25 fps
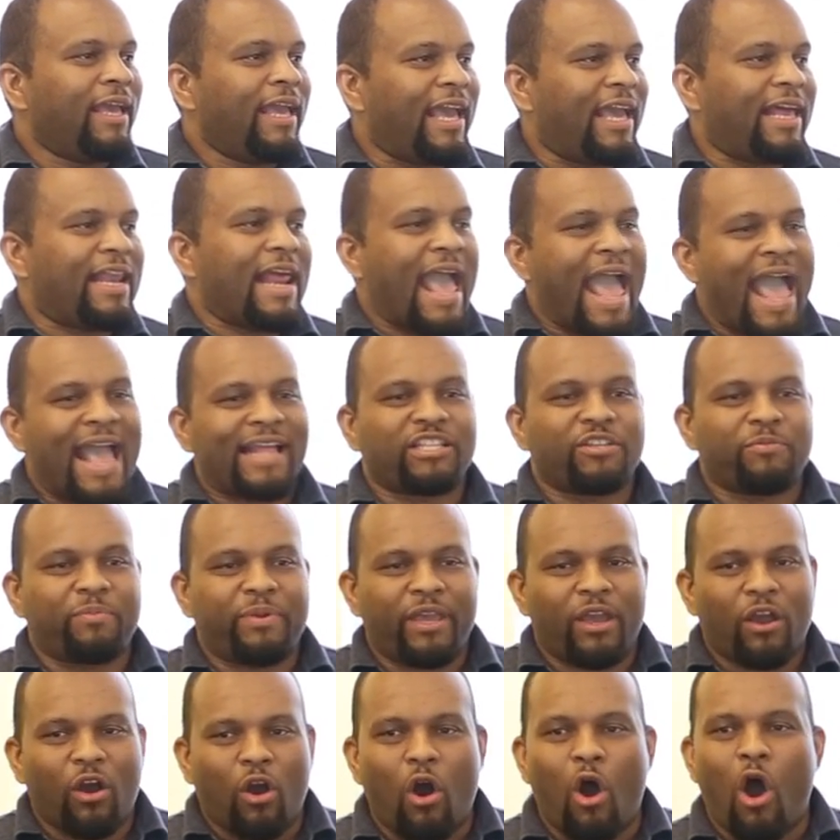It had to
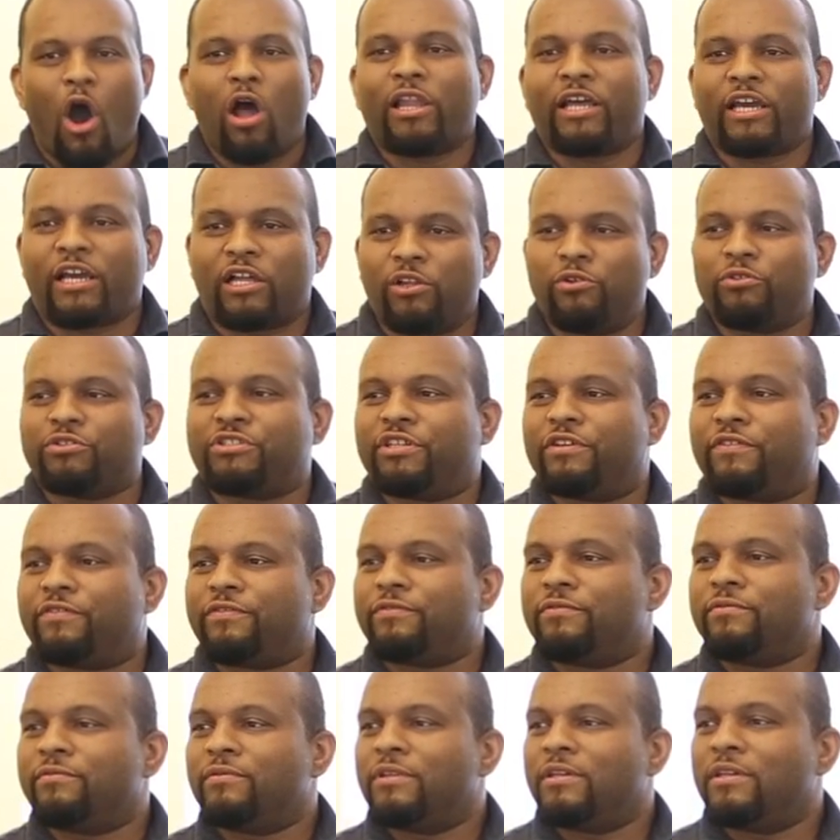be all-inclusive.
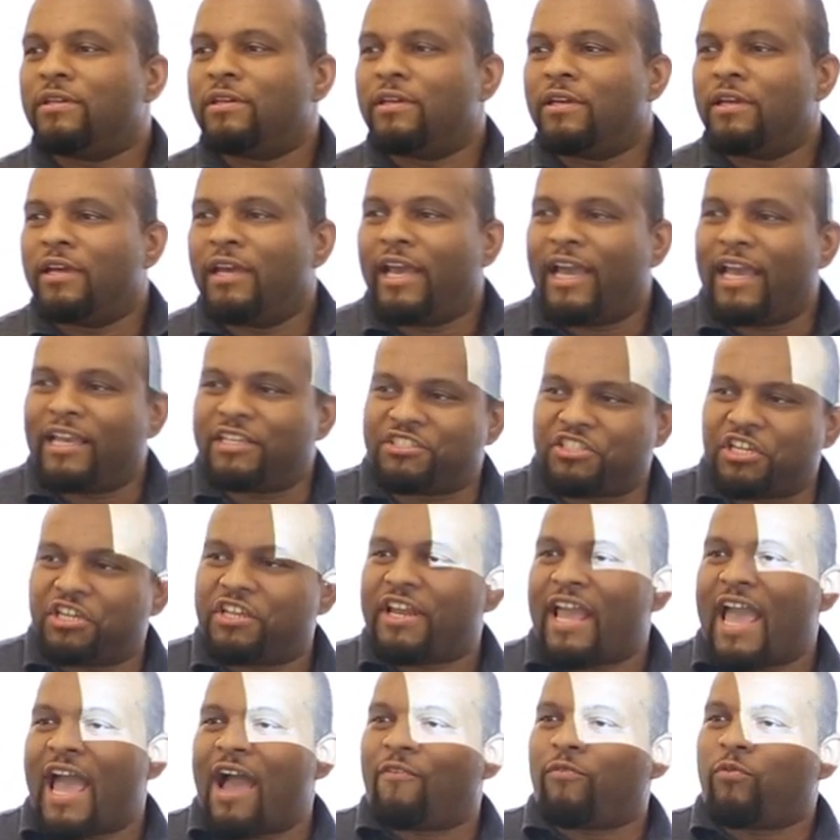It
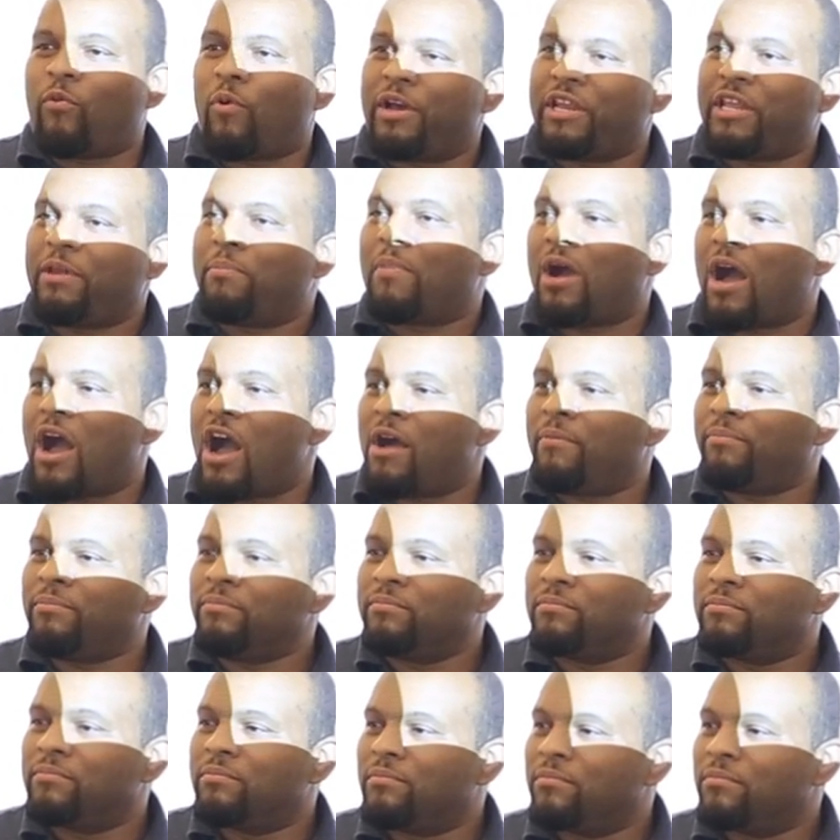shouldn't have one imam.